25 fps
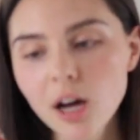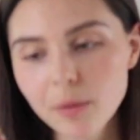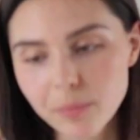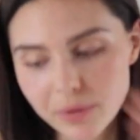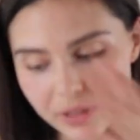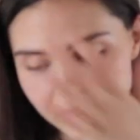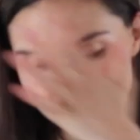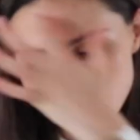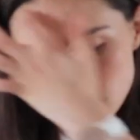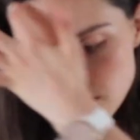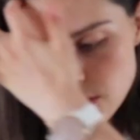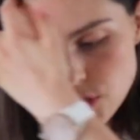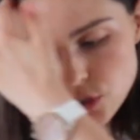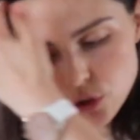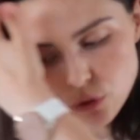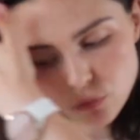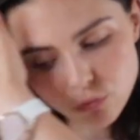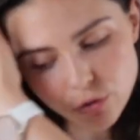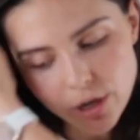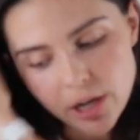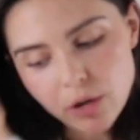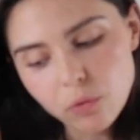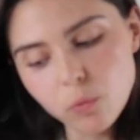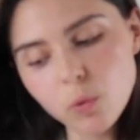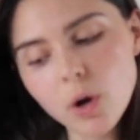It says it's a
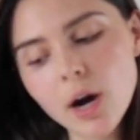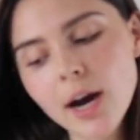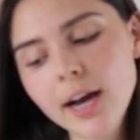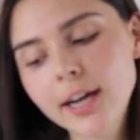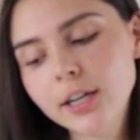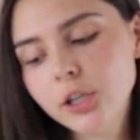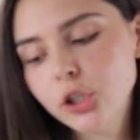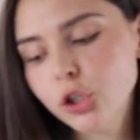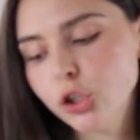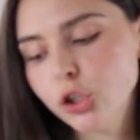red wine